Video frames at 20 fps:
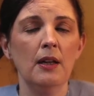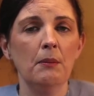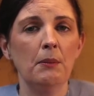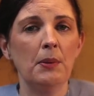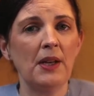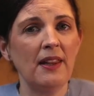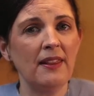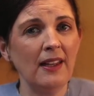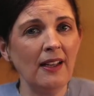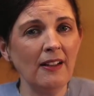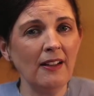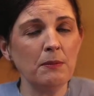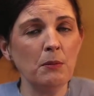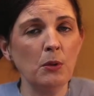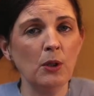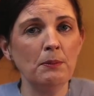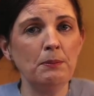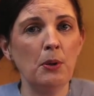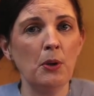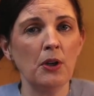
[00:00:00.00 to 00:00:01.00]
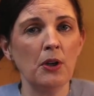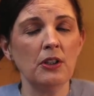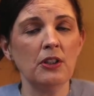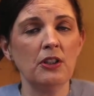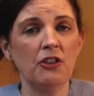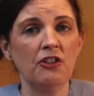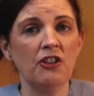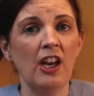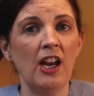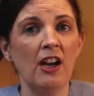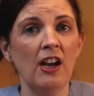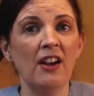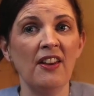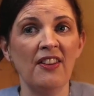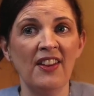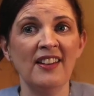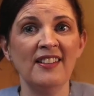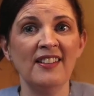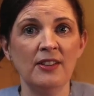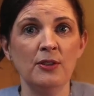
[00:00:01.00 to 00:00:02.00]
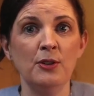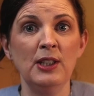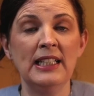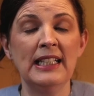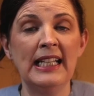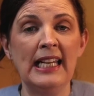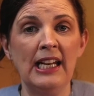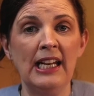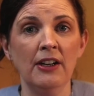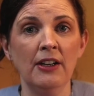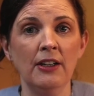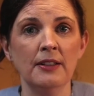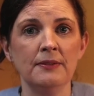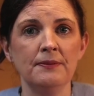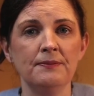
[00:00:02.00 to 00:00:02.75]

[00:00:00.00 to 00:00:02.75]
But I think it's more important to share than to declare